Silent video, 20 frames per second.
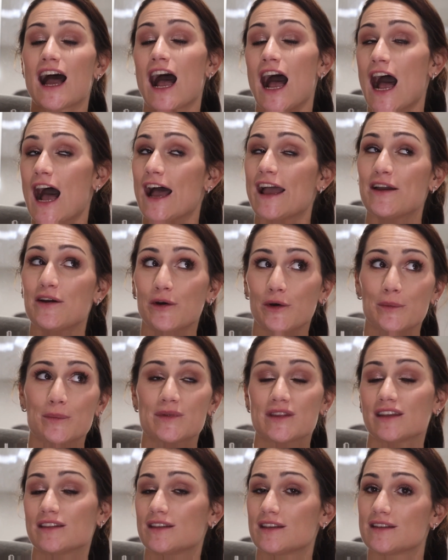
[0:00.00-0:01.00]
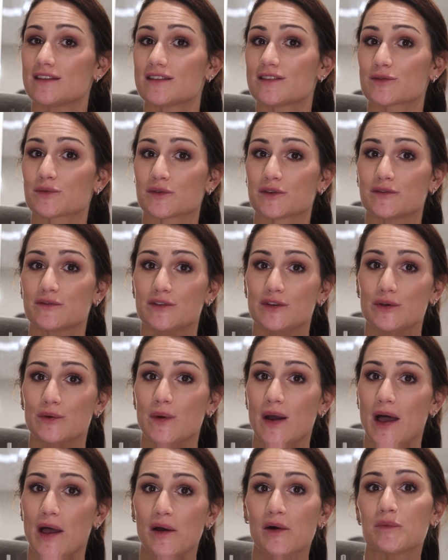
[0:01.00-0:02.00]
I hope that this review
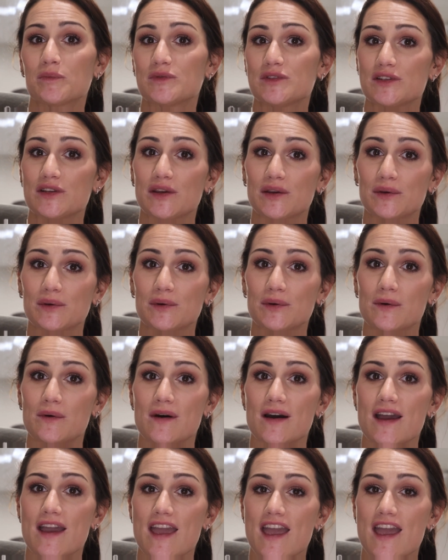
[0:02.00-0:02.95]
helped you,